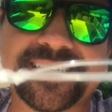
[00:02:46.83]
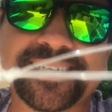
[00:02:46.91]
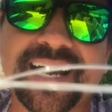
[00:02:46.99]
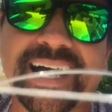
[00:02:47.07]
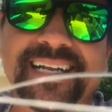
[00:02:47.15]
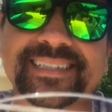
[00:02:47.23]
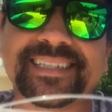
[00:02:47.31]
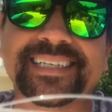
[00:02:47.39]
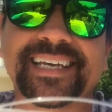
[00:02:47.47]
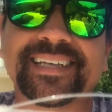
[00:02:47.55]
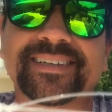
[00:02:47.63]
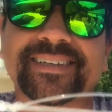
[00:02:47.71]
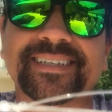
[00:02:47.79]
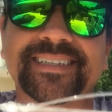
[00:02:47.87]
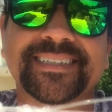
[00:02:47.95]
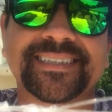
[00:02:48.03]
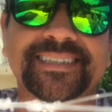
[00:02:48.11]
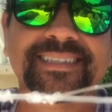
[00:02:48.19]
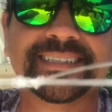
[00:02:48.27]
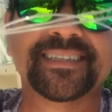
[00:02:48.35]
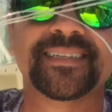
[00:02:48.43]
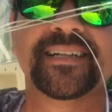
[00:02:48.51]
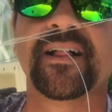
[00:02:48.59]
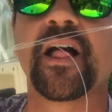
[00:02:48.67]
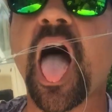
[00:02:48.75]
the knot together,
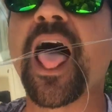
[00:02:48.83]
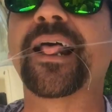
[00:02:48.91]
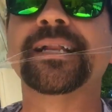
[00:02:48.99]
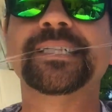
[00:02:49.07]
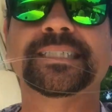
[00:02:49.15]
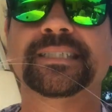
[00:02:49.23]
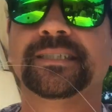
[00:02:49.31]
all right?